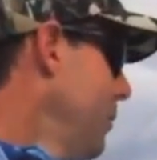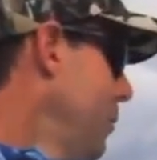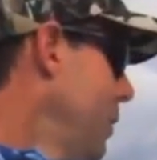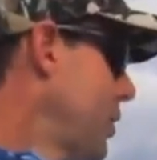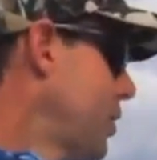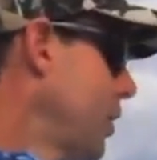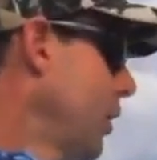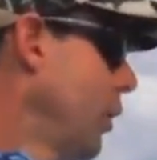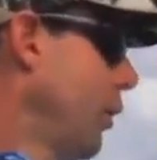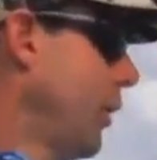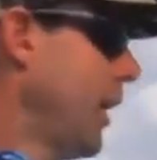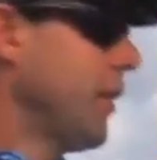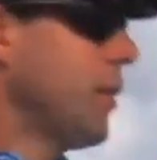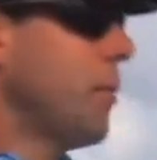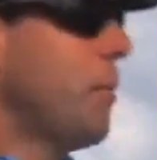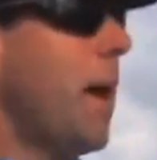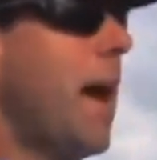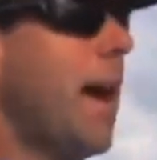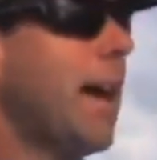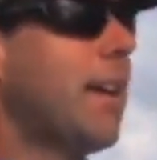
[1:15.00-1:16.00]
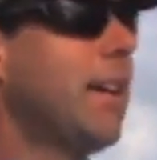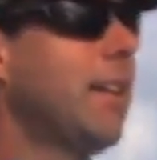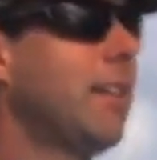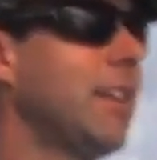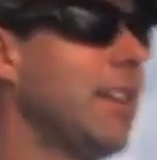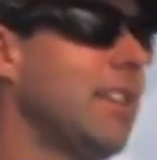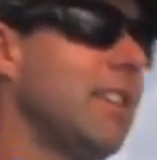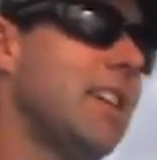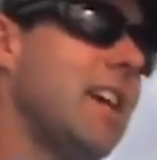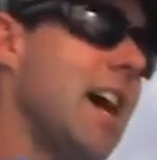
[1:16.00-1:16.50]
pitch a lure out the back,
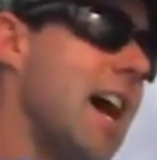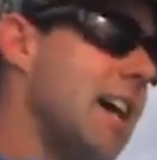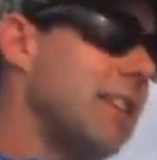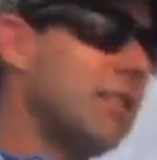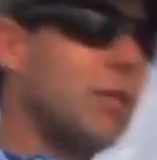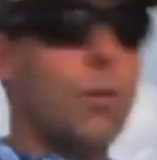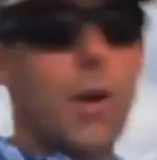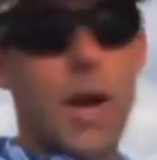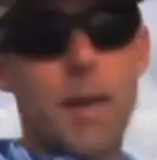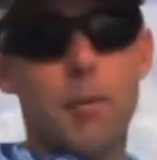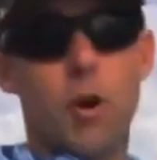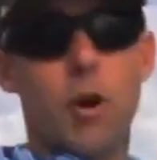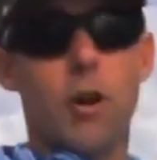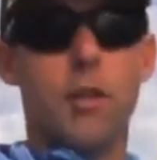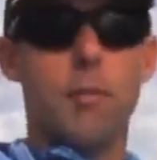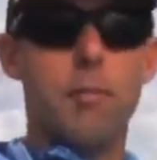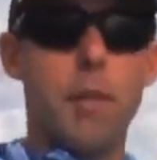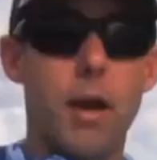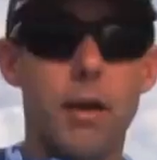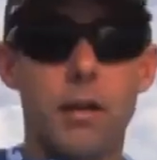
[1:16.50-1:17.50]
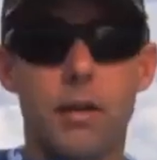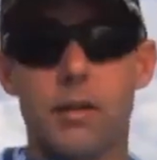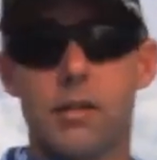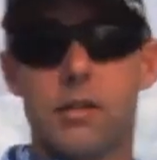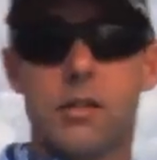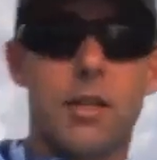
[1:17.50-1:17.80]
either cast it way behind the boat, let it